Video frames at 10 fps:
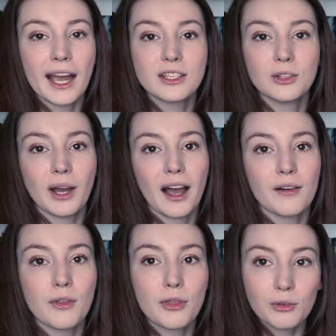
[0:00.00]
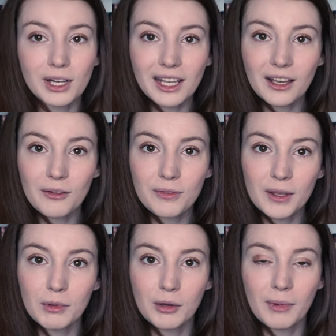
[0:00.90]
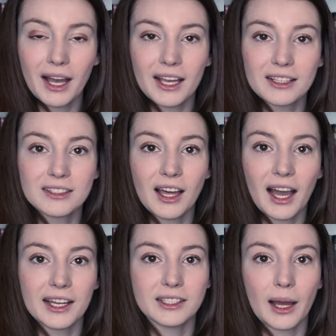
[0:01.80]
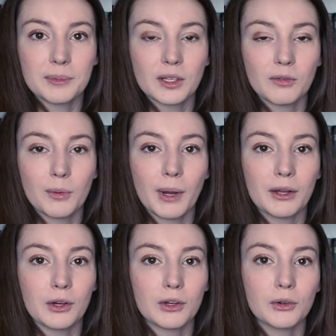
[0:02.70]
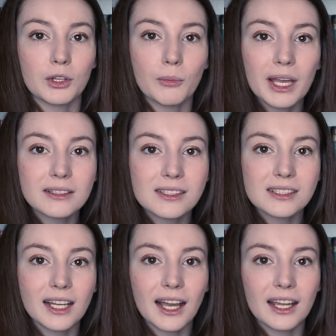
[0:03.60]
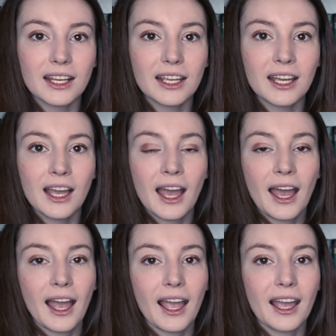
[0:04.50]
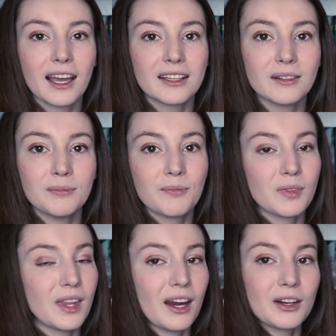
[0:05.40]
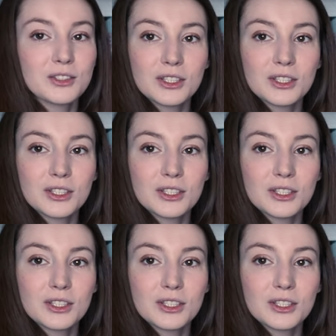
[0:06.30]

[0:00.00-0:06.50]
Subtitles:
I do have 3 female mice that I adopted from my local humane society, and they're